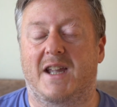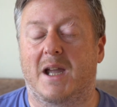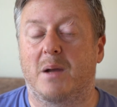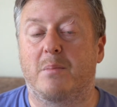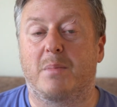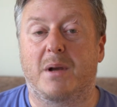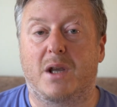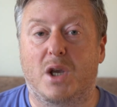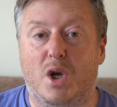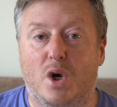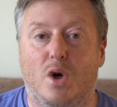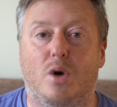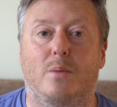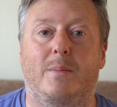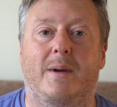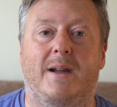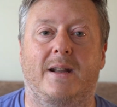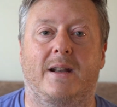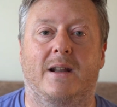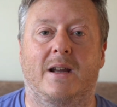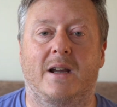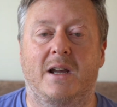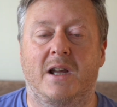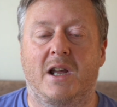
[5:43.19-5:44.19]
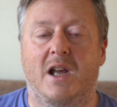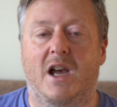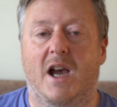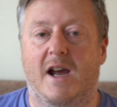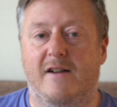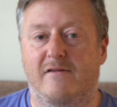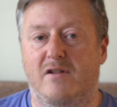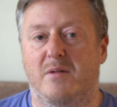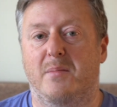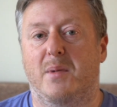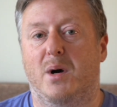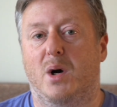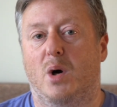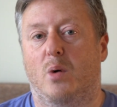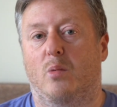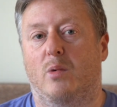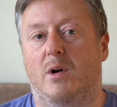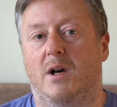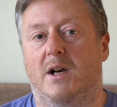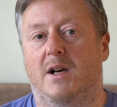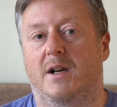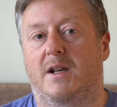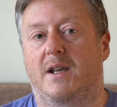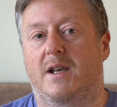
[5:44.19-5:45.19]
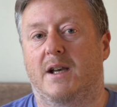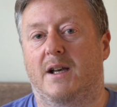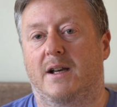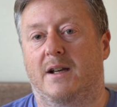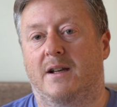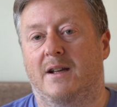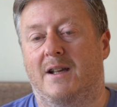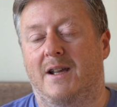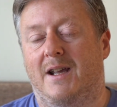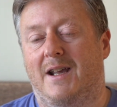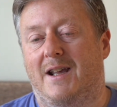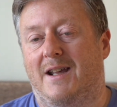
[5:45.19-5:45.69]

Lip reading: in becoming a remote worker.